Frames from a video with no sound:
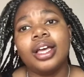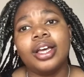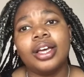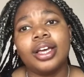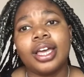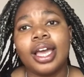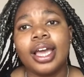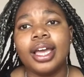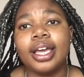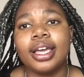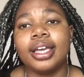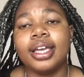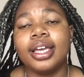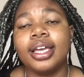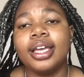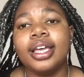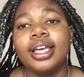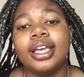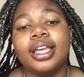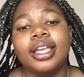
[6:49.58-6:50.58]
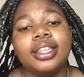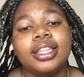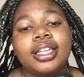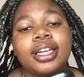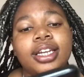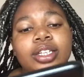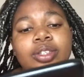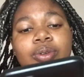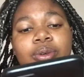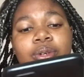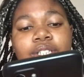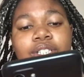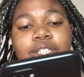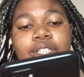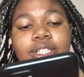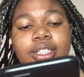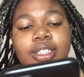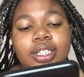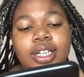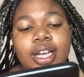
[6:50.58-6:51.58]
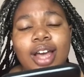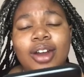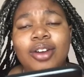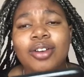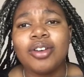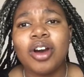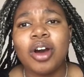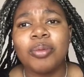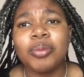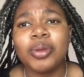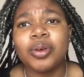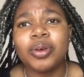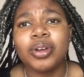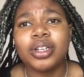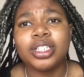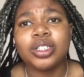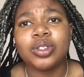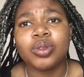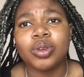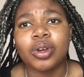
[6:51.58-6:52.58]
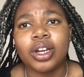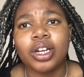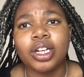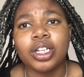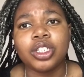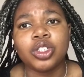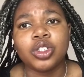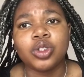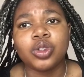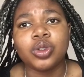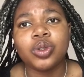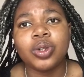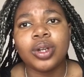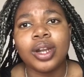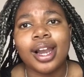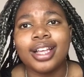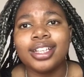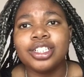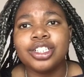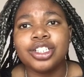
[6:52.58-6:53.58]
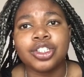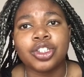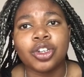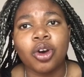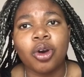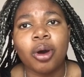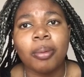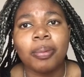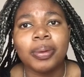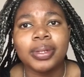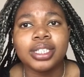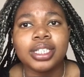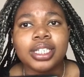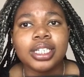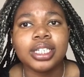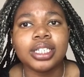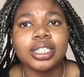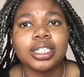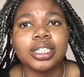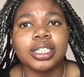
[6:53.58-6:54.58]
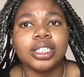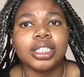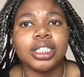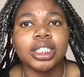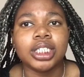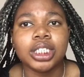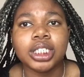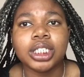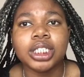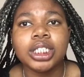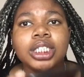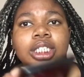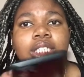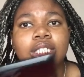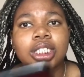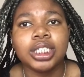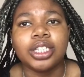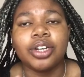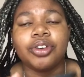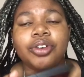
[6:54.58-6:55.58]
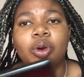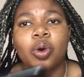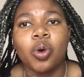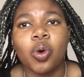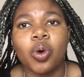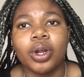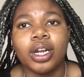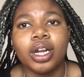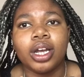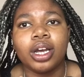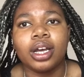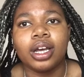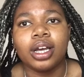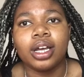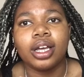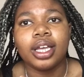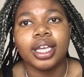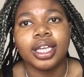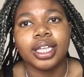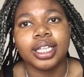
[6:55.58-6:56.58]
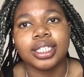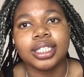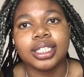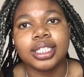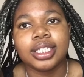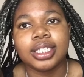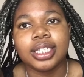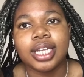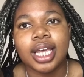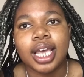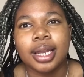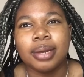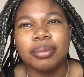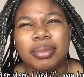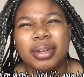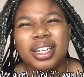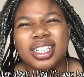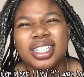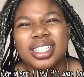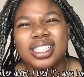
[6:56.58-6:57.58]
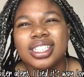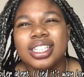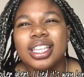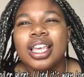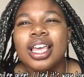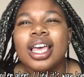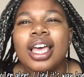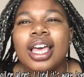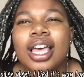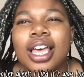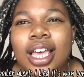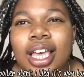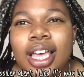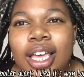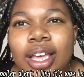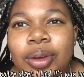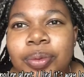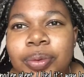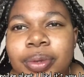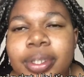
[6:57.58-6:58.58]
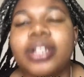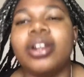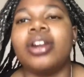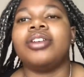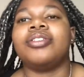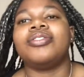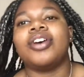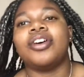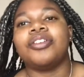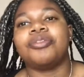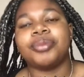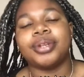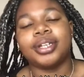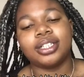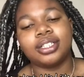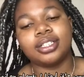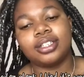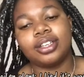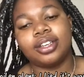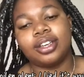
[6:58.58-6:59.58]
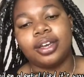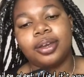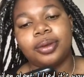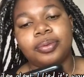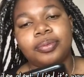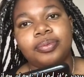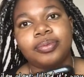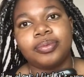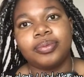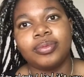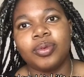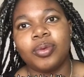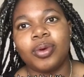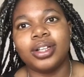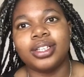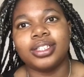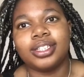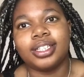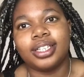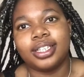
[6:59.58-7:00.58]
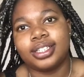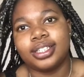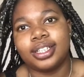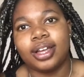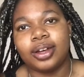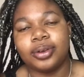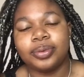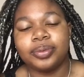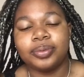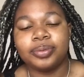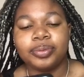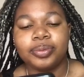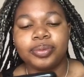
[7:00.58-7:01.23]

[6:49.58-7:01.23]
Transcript: Okay, the next question. I don't know how many questions we're gonna do. Let's just go up until the recorder hits 10 minutes. We're still on 5 minutes. Okay, well, 6 now.